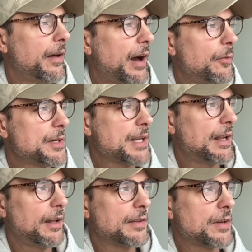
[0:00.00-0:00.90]
I will
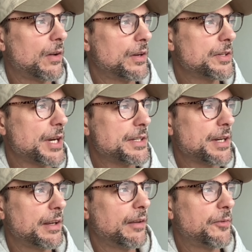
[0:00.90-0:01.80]
sell this color
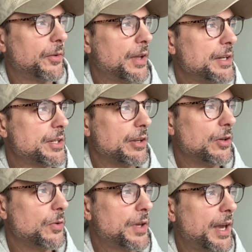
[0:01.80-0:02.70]
changing foundation in
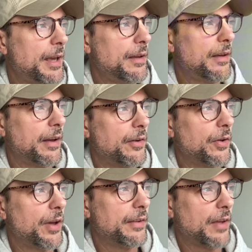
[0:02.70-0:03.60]
UK. Here you
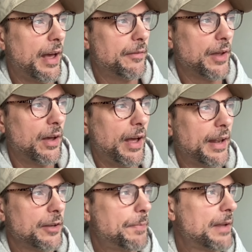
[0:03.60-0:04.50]
have the
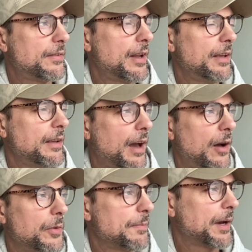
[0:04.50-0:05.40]
AliExpress link.
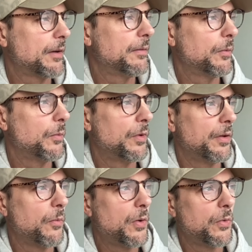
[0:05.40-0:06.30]

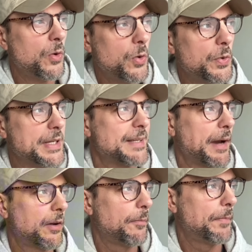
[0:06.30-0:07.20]
Who is my
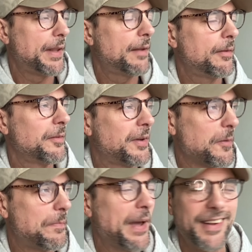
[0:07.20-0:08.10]

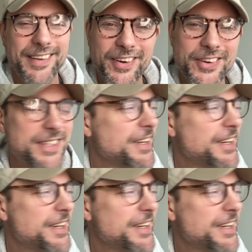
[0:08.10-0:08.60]
competitors?